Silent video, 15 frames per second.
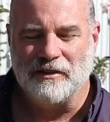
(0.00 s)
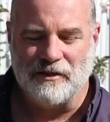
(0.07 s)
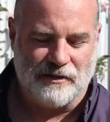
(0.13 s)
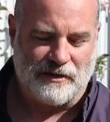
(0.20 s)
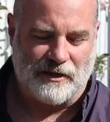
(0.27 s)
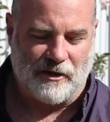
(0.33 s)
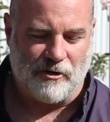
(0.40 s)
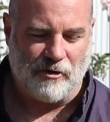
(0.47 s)

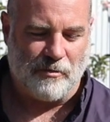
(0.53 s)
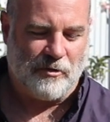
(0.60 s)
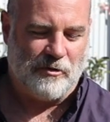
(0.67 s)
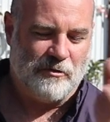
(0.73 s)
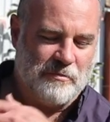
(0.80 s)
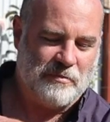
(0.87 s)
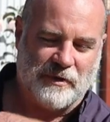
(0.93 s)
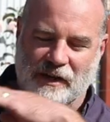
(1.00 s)

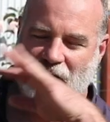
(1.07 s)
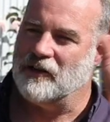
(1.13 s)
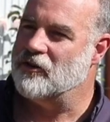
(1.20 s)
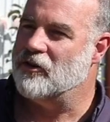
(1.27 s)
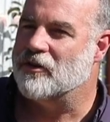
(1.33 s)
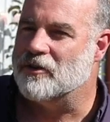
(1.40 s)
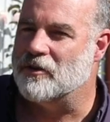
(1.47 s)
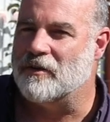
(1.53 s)
terrible being
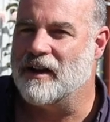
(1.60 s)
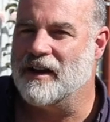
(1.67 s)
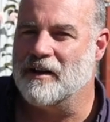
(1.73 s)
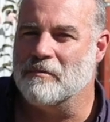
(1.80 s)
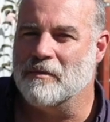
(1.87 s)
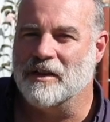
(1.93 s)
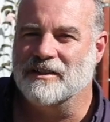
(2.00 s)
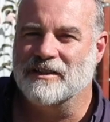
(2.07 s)
locked away
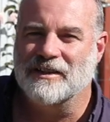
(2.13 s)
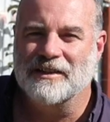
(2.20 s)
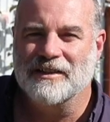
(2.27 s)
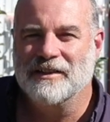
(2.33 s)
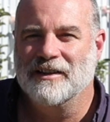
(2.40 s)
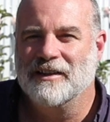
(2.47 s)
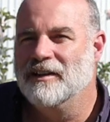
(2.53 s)
in Mudgee.